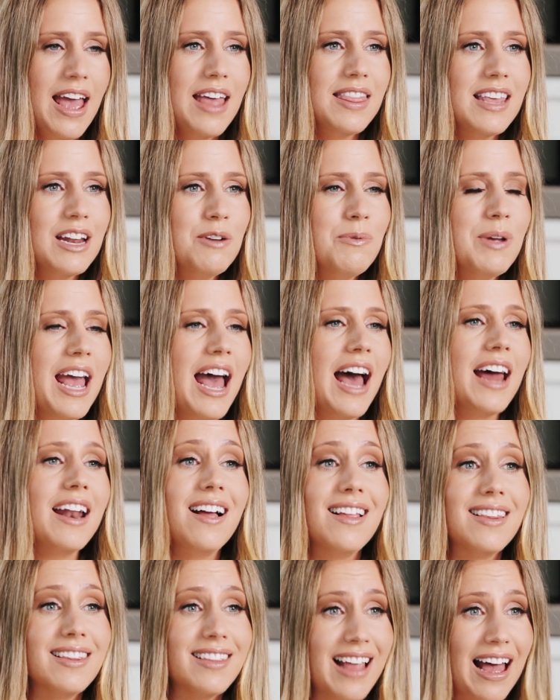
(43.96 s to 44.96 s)
Then we add
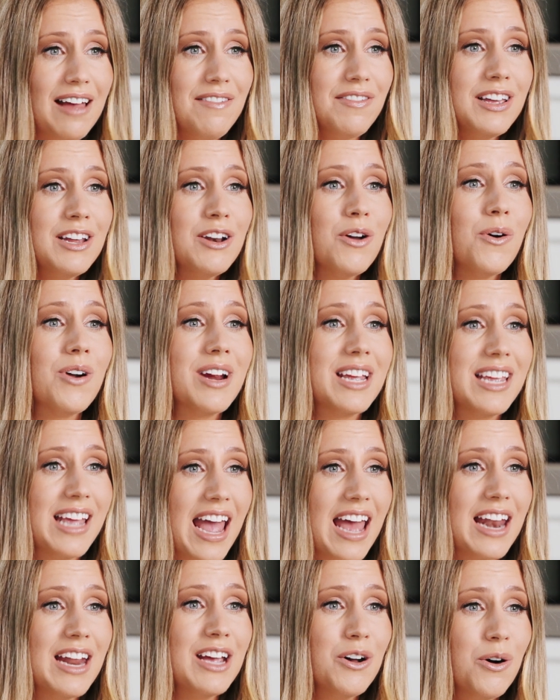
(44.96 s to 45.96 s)
11
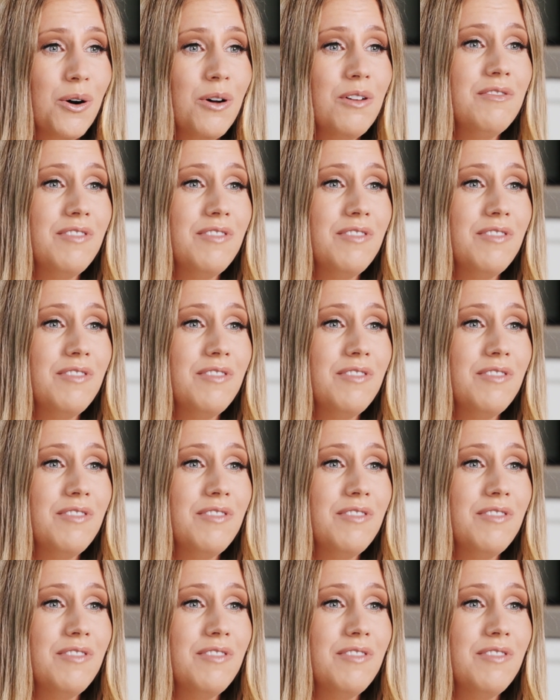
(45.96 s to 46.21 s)
organic whole